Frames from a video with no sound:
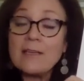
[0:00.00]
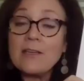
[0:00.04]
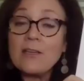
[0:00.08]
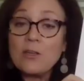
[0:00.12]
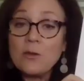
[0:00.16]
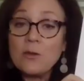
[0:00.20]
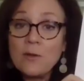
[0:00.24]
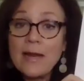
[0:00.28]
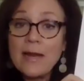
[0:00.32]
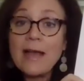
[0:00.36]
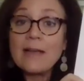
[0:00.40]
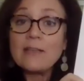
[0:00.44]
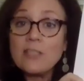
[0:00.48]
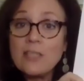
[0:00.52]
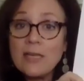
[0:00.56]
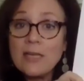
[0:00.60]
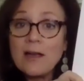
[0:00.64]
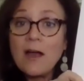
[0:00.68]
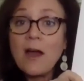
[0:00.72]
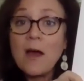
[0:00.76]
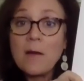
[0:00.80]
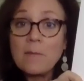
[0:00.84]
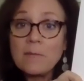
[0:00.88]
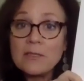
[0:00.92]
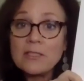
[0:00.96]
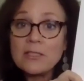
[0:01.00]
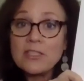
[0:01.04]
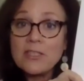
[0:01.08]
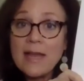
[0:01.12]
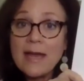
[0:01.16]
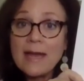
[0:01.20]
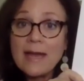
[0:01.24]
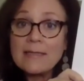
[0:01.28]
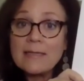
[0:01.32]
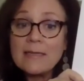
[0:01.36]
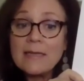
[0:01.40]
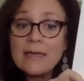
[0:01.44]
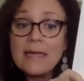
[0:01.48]
You can actually accomplish
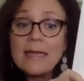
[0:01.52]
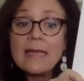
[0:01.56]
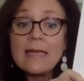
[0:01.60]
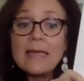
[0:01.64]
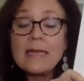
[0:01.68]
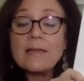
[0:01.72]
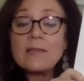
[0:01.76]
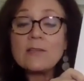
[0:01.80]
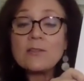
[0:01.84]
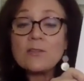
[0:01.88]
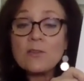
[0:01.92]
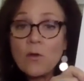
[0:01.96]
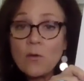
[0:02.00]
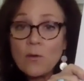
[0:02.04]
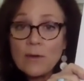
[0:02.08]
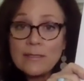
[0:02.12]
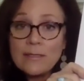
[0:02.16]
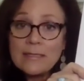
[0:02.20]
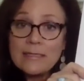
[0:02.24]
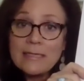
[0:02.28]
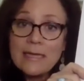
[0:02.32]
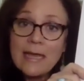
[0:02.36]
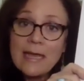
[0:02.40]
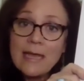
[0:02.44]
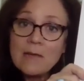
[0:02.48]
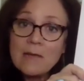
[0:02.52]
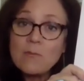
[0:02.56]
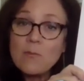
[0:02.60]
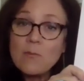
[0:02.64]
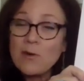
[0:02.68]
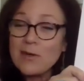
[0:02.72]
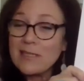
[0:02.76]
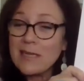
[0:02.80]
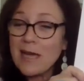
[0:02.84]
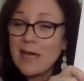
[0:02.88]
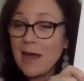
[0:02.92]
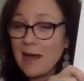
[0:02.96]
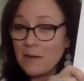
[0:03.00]
that. It is going to take
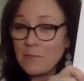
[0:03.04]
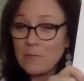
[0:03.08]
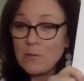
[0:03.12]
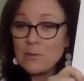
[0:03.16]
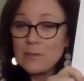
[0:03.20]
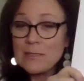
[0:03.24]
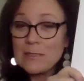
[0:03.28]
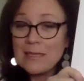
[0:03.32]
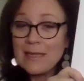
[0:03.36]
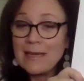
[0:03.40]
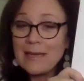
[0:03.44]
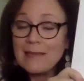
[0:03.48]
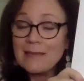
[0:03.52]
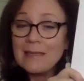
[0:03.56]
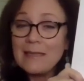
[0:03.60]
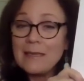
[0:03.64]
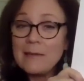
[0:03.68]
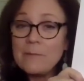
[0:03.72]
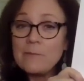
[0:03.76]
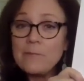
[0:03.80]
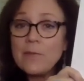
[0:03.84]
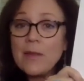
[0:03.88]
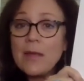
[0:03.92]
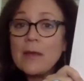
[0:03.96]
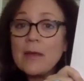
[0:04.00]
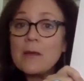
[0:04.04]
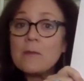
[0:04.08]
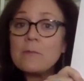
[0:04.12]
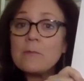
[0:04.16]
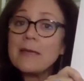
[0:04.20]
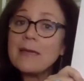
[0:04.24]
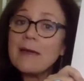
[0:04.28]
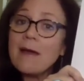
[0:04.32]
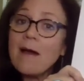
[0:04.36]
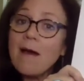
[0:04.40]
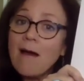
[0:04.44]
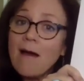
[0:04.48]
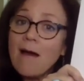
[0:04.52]
more time, most likely,
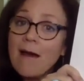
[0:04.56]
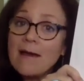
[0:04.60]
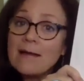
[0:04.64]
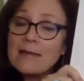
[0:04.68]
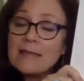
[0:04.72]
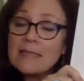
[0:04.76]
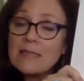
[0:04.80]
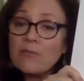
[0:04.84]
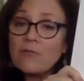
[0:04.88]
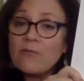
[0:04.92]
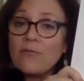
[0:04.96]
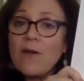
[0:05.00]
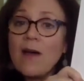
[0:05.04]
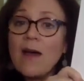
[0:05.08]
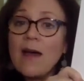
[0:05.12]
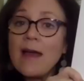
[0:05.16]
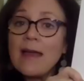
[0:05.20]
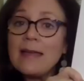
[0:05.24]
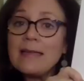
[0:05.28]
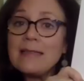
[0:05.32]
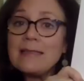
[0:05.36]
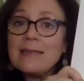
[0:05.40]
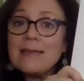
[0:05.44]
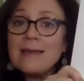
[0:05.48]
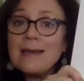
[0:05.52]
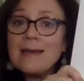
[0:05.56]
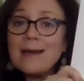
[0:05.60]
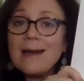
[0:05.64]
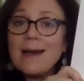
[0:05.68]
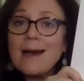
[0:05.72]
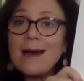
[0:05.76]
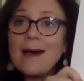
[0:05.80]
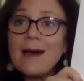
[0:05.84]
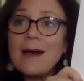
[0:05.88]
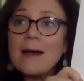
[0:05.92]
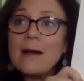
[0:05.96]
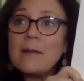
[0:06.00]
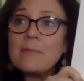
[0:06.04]
because to find
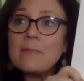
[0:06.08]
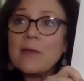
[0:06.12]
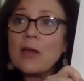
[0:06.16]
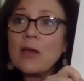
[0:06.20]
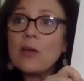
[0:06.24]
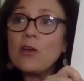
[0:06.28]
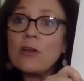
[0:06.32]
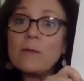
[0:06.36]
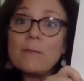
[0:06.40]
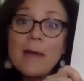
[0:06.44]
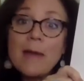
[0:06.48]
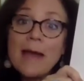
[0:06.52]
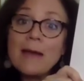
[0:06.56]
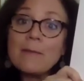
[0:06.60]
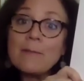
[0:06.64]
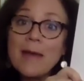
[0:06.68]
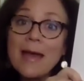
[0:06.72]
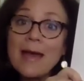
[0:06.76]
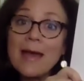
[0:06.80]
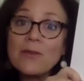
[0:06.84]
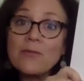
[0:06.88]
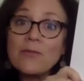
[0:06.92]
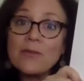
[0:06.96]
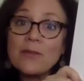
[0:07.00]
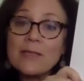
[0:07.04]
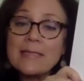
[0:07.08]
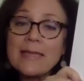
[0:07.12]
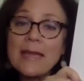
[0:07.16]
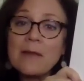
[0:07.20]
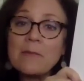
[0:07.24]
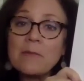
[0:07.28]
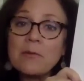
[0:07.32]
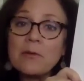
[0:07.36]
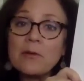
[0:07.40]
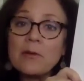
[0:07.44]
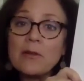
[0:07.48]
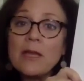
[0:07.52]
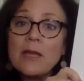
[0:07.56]
a good backpack, for
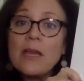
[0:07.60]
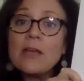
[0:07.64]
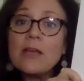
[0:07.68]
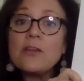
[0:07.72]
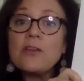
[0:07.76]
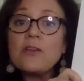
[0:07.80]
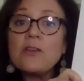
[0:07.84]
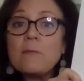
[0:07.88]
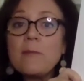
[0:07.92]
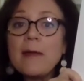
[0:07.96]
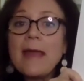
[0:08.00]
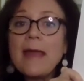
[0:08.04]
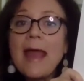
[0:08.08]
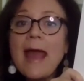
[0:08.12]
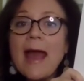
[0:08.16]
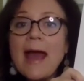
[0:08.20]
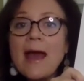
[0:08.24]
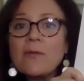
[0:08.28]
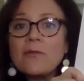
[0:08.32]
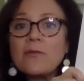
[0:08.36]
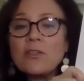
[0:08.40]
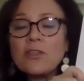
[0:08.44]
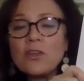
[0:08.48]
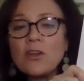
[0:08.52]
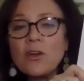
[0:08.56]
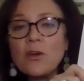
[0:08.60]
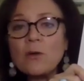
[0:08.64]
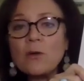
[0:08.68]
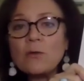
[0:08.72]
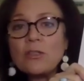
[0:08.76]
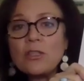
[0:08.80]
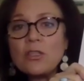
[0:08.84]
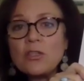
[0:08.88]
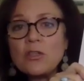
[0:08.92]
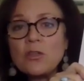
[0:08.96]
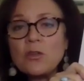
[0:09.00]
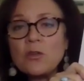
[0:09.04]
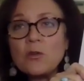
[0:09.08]
example, you may have to go
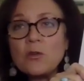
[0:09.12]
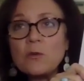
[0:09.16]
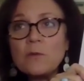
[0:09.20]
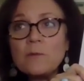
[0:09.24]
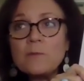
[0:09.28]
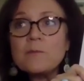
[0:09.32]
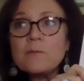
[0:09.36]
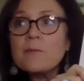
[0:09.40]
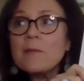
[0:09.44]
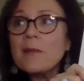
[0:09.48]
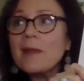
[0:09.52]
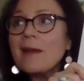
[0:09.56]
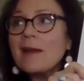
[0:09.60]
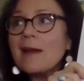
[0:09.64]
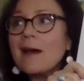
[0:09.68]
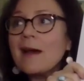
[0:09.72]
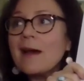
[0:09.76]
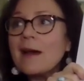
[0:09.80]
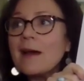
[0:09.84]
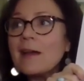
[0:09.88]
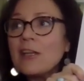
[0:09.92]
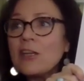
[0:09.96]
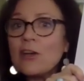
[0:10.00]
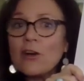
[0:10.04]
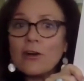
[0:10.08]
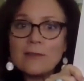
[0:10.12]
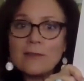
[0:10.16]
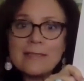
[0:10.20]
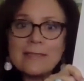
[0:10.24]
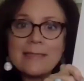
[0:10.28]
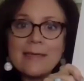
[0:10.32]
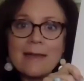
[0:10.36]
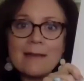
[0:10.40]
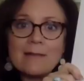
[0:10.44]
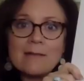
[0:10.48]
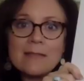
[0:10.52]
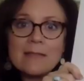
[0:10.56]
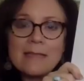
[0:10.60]
to yard
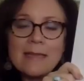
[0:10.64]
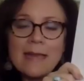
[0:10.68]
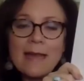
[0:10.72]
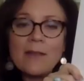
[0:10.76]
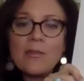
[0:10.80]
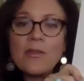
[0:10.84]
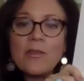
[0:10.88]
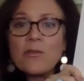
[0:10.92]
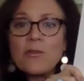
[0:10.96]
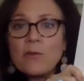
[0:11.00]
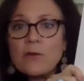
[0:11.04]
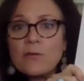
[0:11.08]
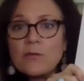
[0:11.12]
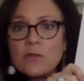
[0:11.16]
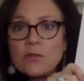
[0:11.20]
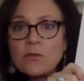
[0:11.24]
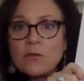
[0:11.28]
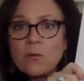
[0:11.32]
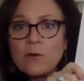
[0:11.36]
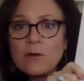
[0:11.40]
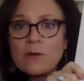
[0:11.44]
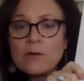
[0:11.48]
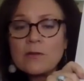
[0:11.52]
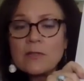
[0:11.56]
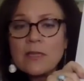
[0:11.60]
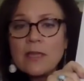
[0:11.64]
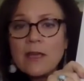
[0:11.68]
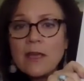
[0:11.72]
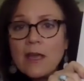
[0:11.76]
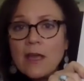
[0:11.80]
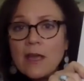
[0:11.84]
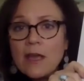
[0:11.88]
sales and thrift stores.